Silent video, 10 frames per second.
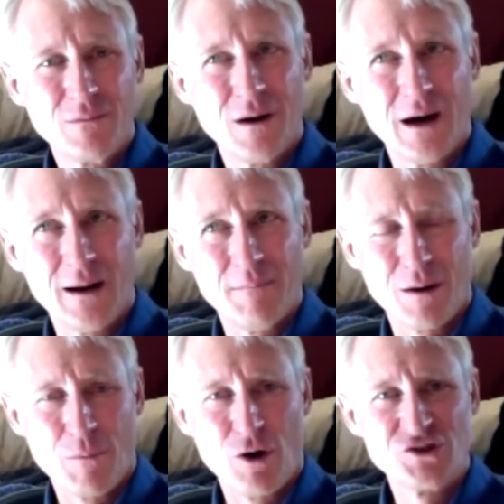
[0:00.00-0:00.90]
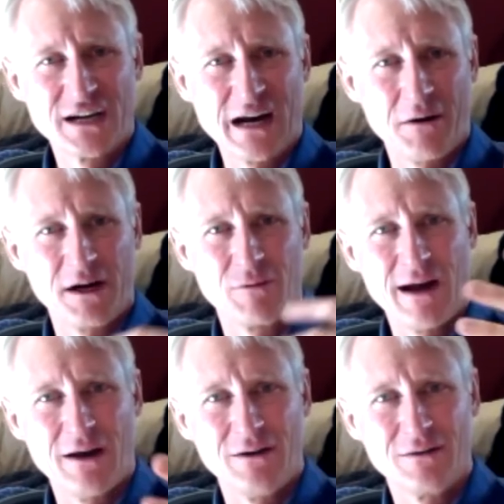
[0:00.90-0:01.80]
um, emerging area
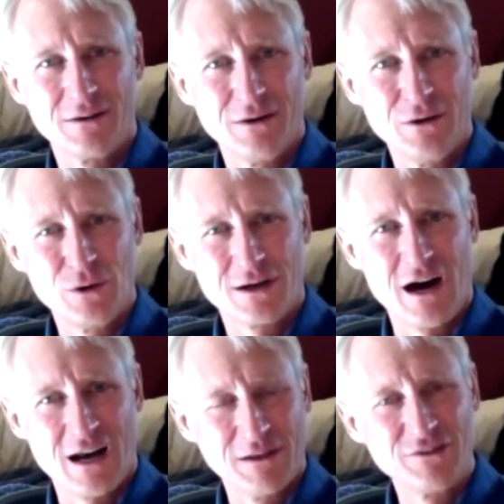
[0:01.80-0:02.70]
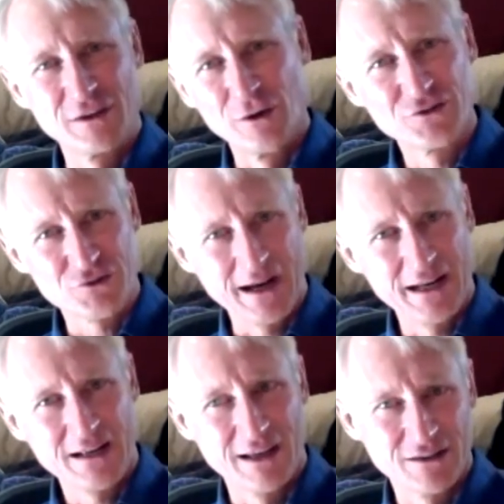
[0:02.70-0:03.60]
around new economy skills
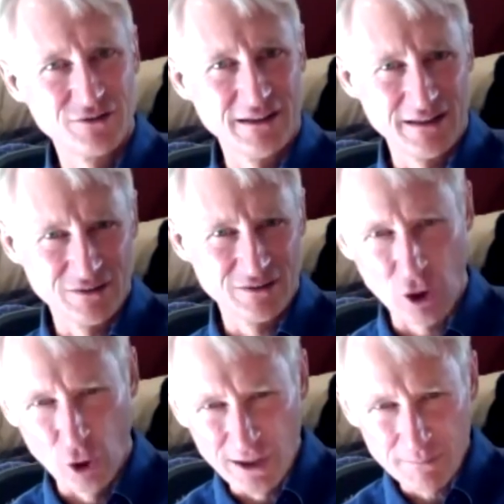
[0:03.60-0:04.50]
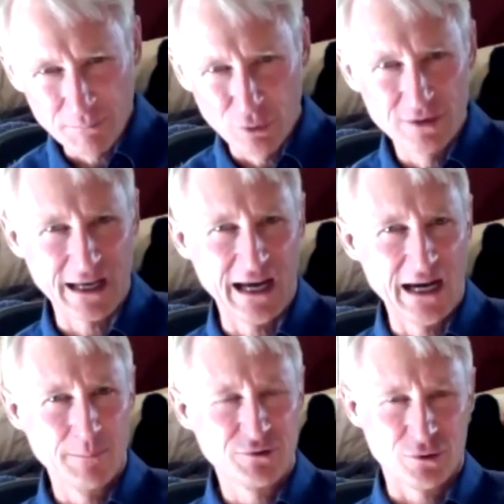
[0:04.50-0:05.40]
training, like you see in these coding boot
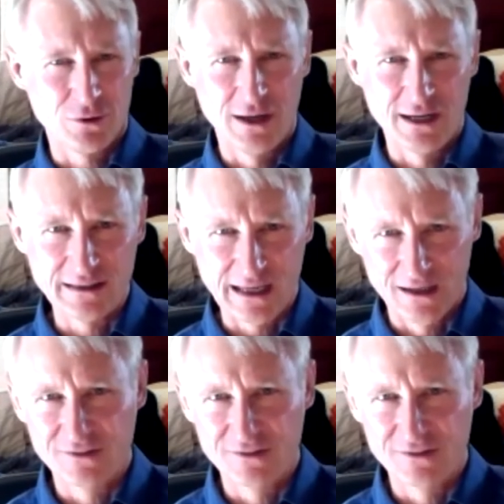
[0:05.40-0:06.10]
camps, or mm-hmm. like data